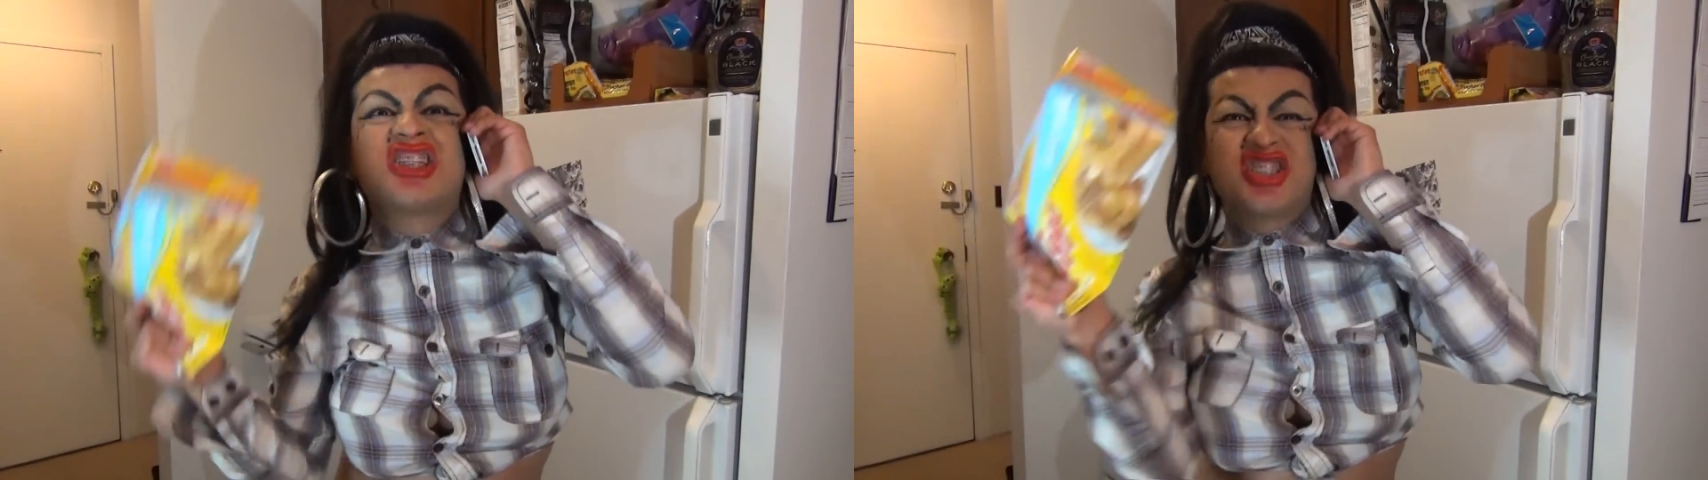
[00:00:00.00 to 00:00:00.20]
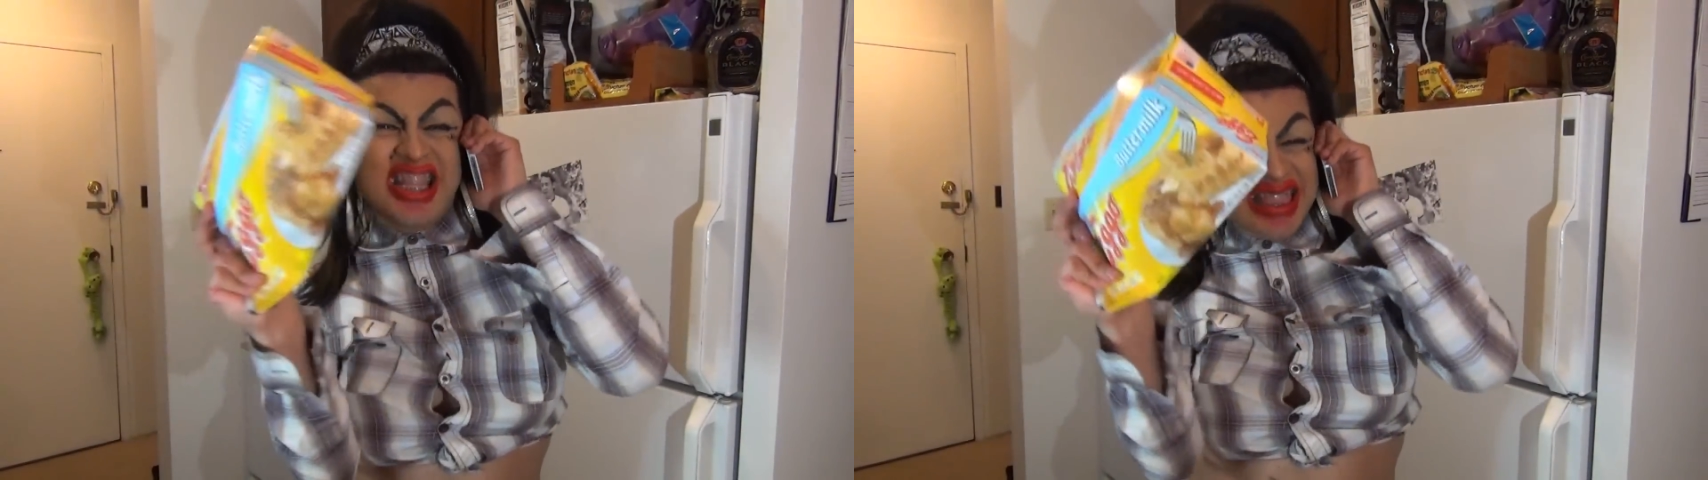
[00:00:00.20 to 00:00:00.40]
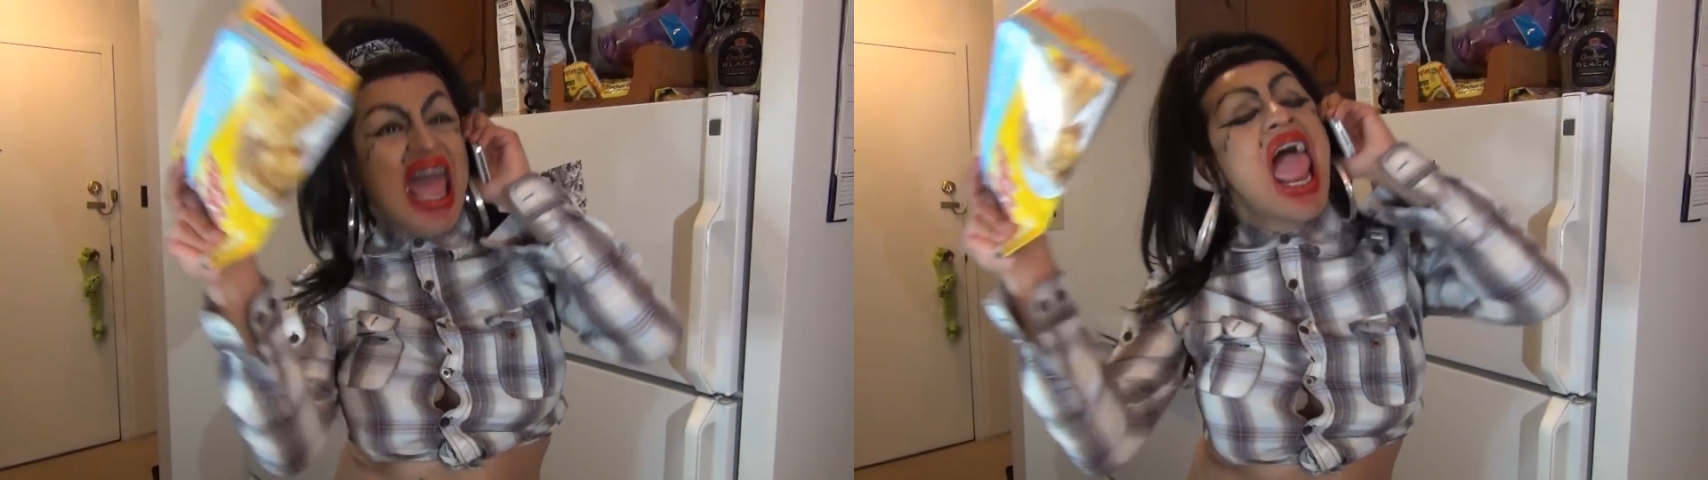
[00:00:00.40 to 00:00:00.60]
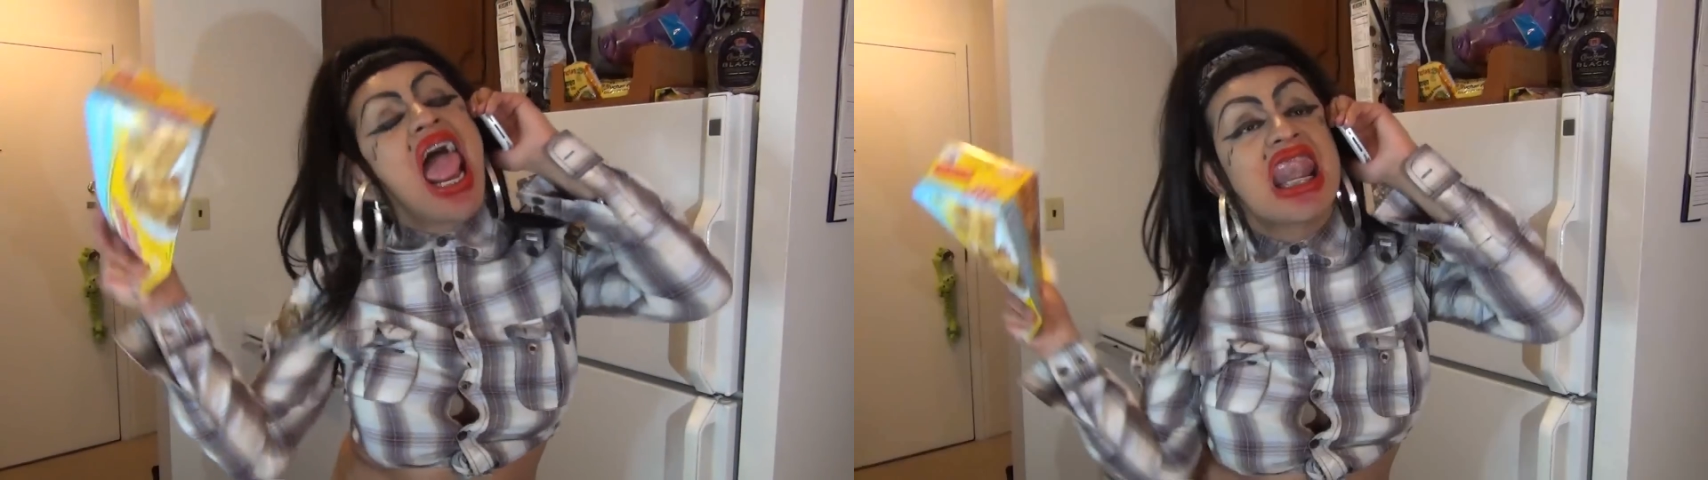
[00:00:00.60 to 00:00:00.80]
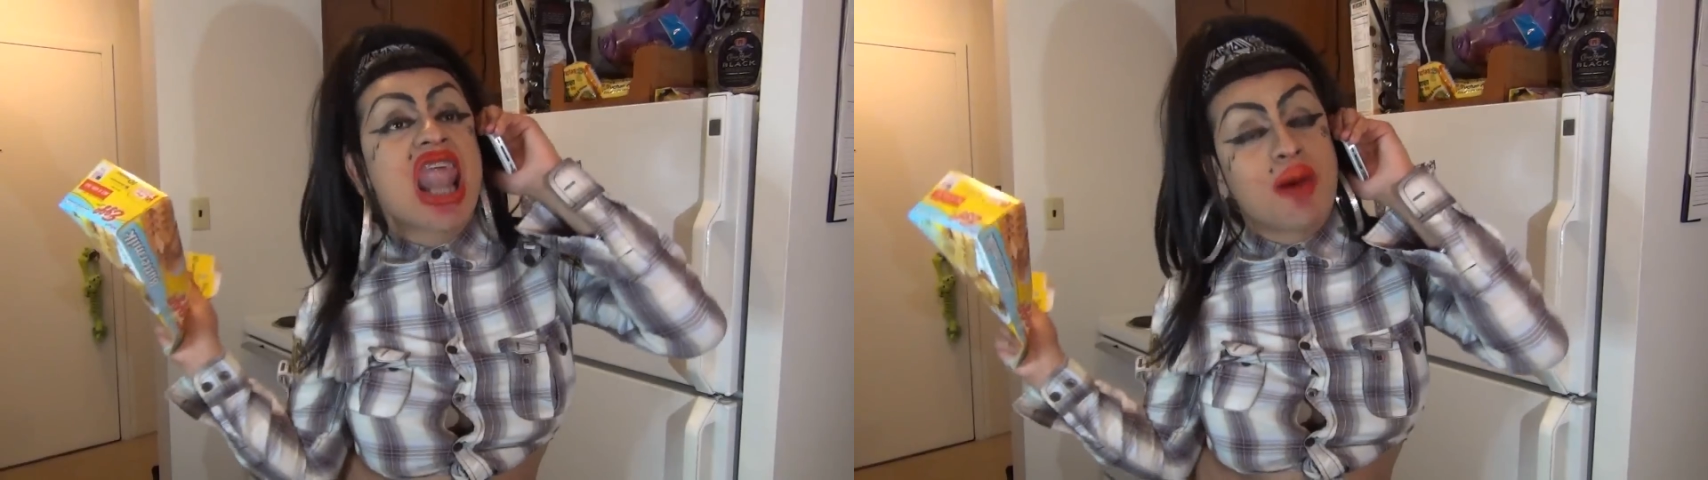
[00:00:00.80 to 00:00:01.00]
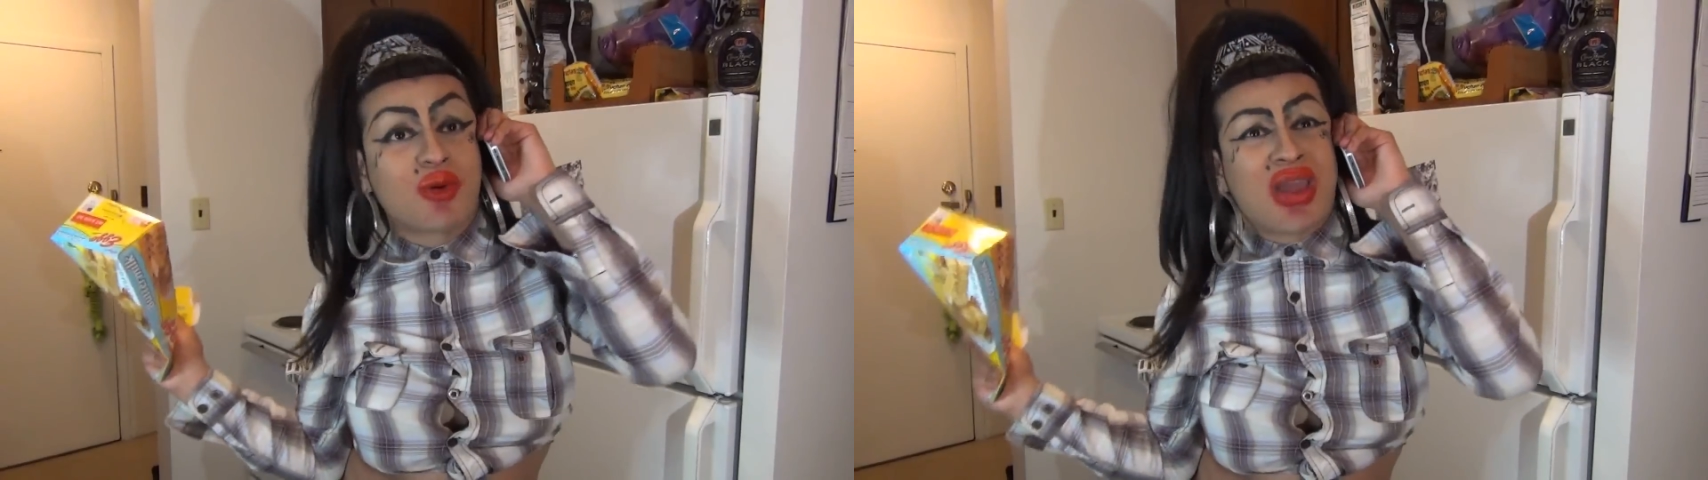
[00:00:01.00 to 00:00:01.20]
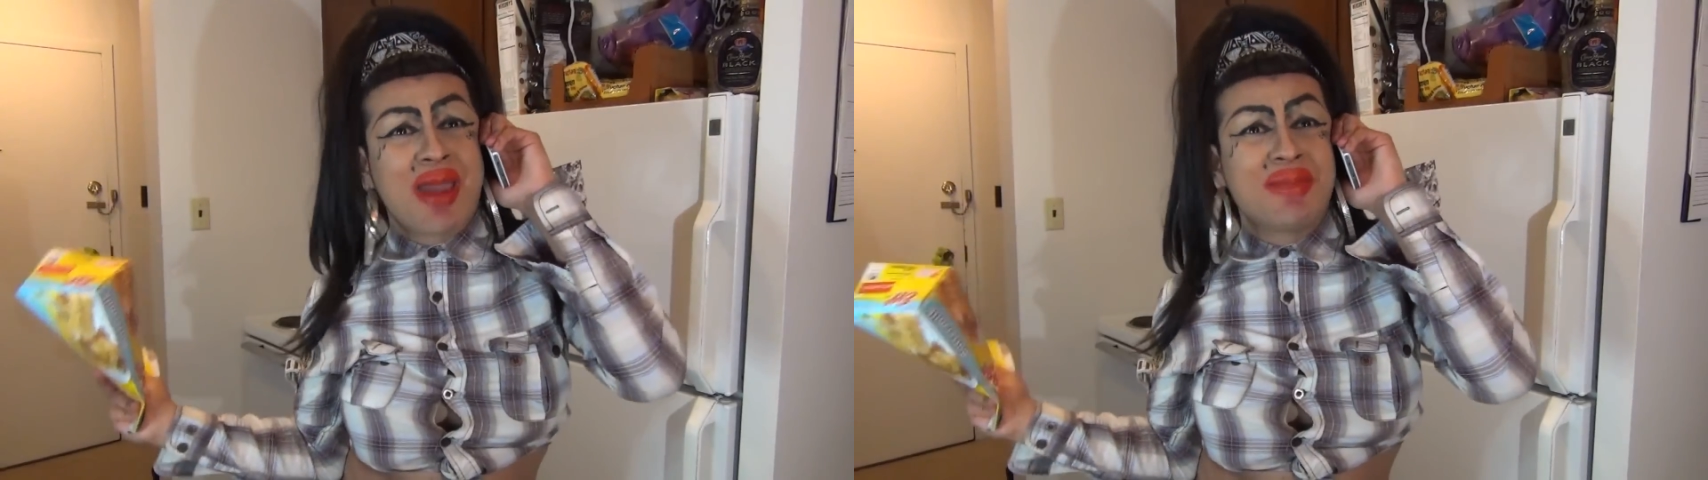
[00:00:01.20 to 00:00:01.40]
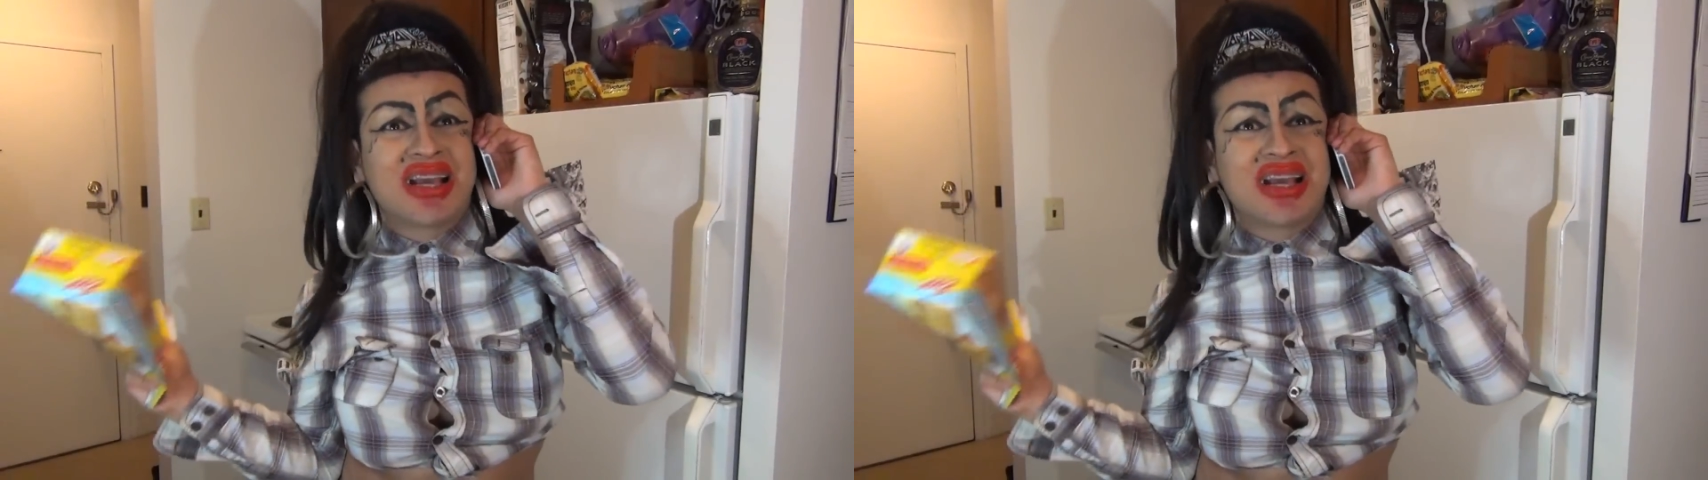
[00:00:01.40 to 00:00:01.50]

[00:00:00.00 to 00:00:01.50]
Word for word: shut the hell up, okay?